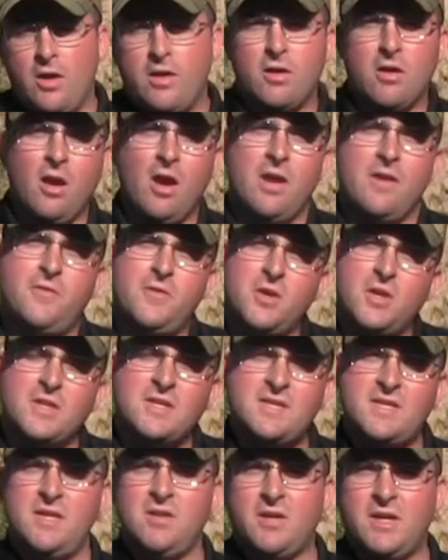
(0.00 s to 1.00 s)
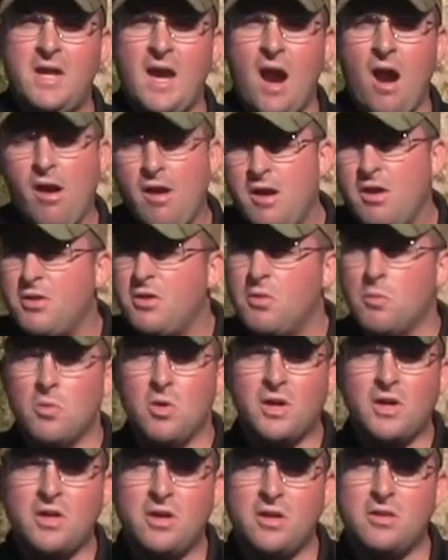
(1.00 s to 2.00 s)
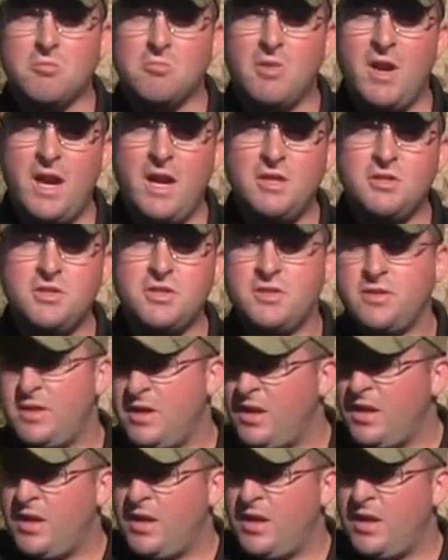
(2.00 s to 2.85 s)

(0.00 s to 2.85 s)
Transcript: All right, if you conceal carry or you're working on the range